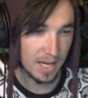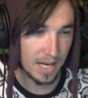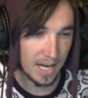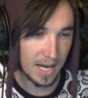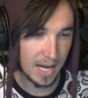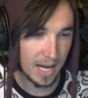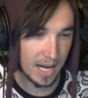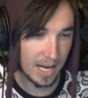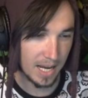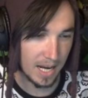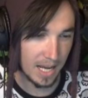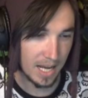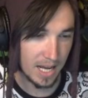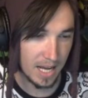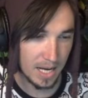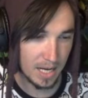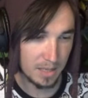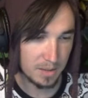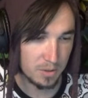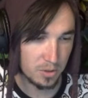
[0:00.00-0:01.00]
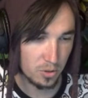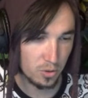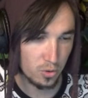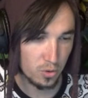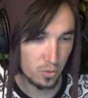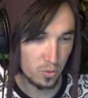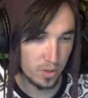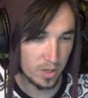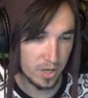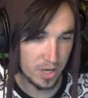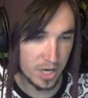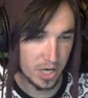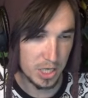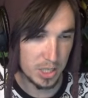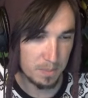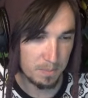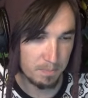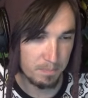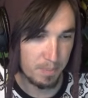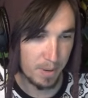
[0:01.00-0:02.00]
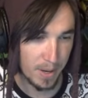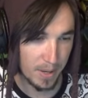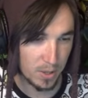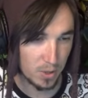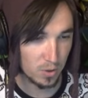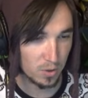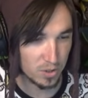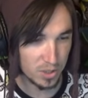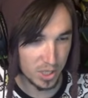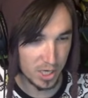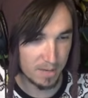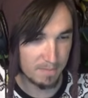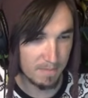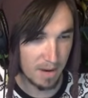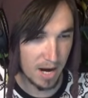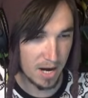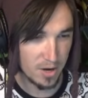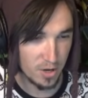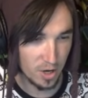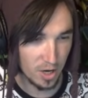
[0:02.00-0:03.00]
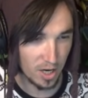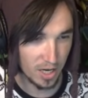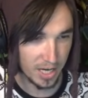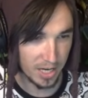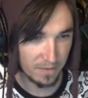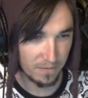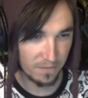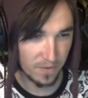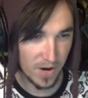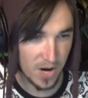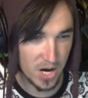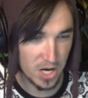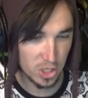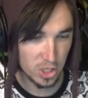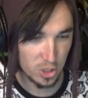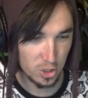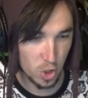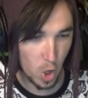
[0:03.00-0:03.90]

I like to eat pickles in my nugget face.